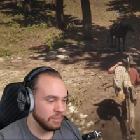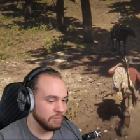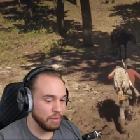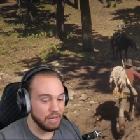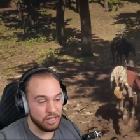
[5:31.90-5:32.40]

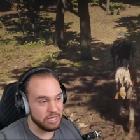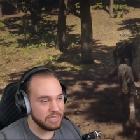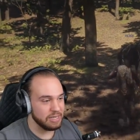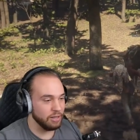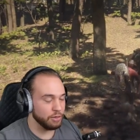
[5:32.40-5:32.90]
But she's
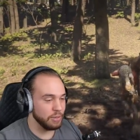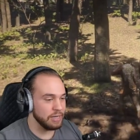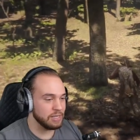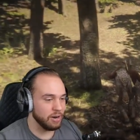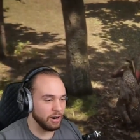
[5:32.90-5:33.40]
still a three
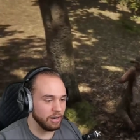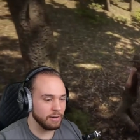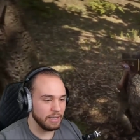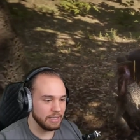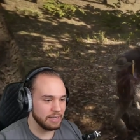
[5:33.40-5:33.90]
star,
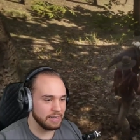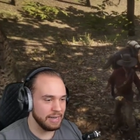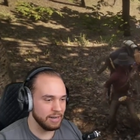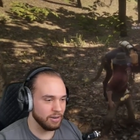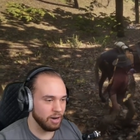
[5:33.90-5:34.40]
and
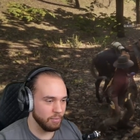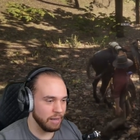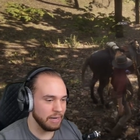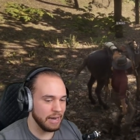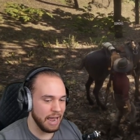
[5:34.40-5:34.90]
stick her on
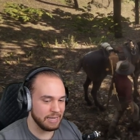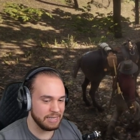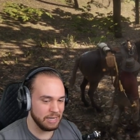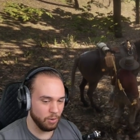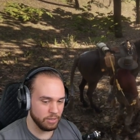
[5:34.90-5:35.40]
my
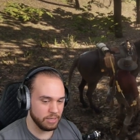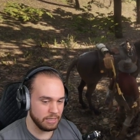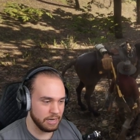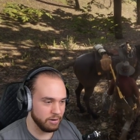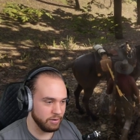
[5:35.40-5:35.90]
nasty horse that's
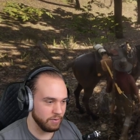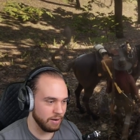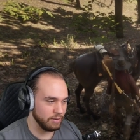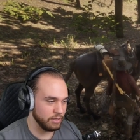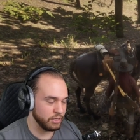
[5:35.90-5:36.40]
carrying
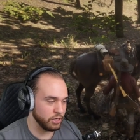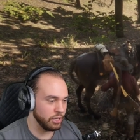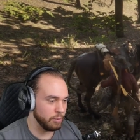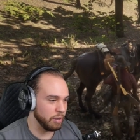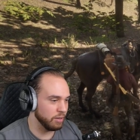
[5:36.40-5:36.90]
around
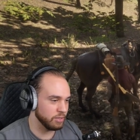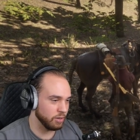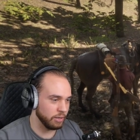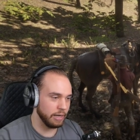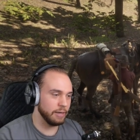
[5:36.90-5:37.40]
dirty pelts
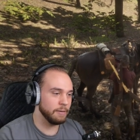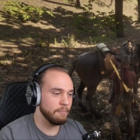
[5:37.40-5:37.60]
all day.